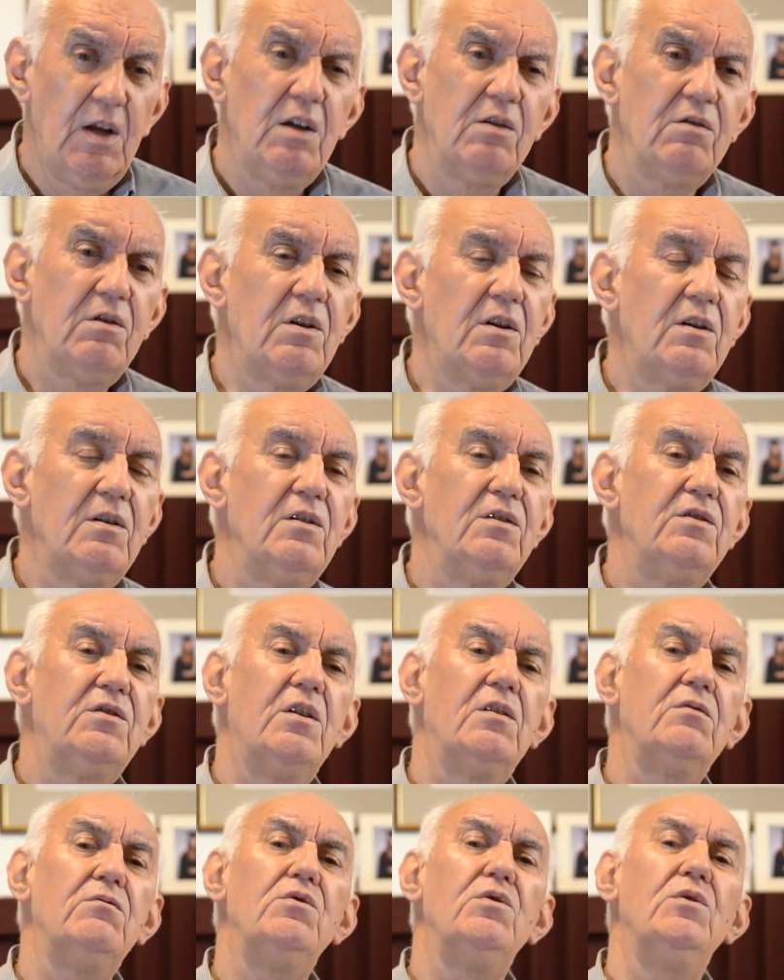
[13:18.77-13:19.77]
Not only
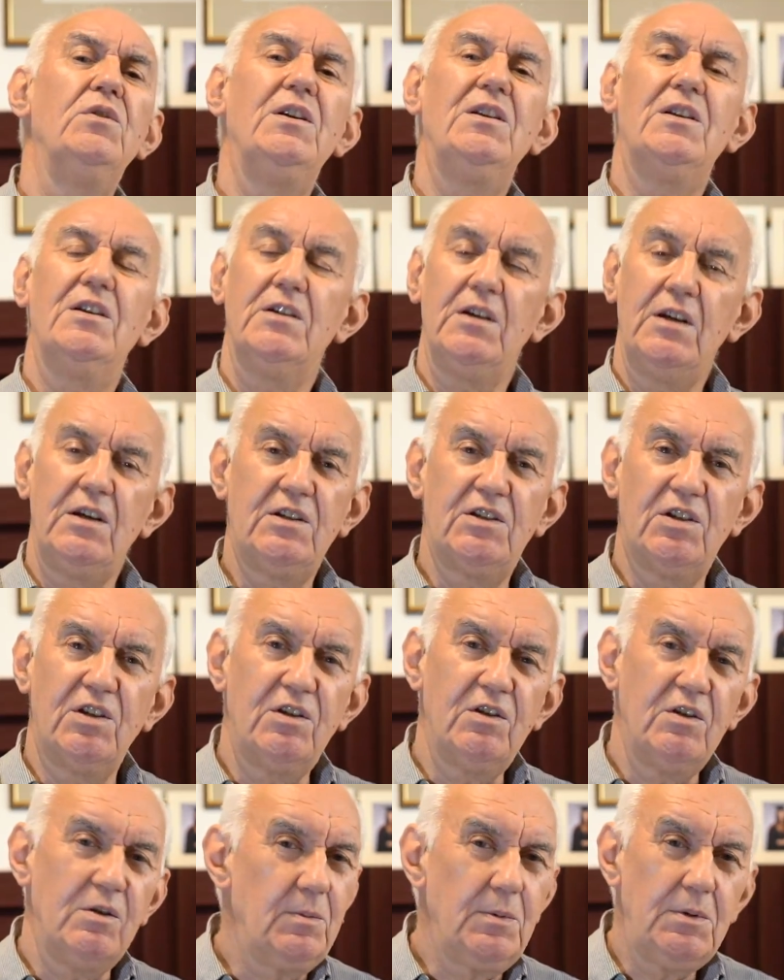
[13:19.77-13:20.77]
don't you need an ATU,
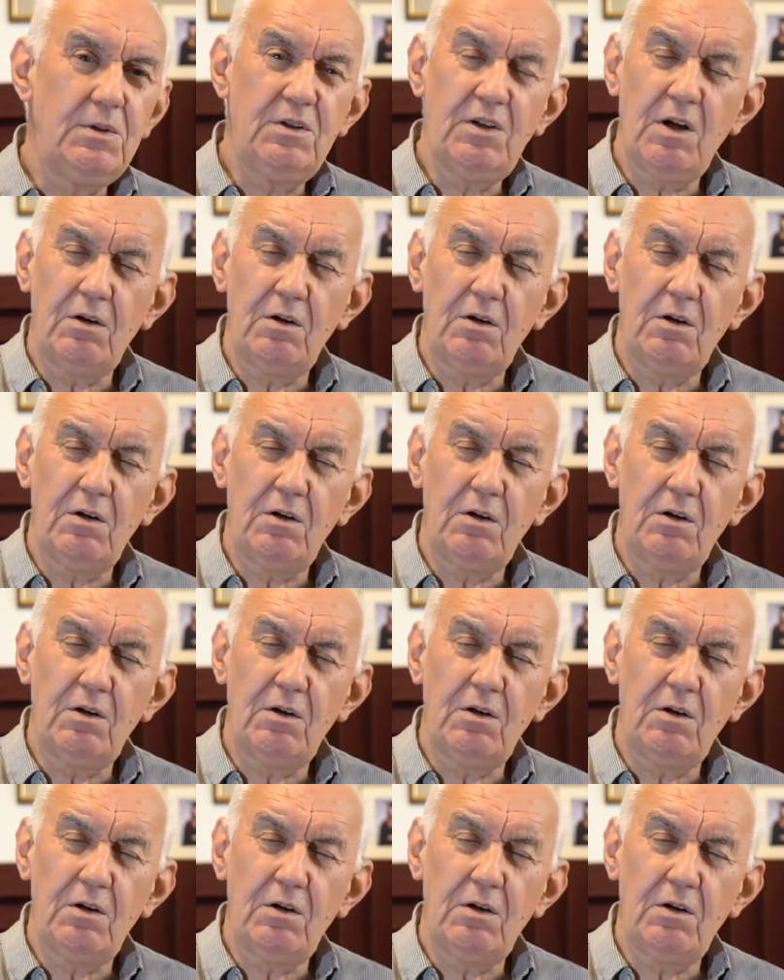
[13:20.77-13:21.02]
you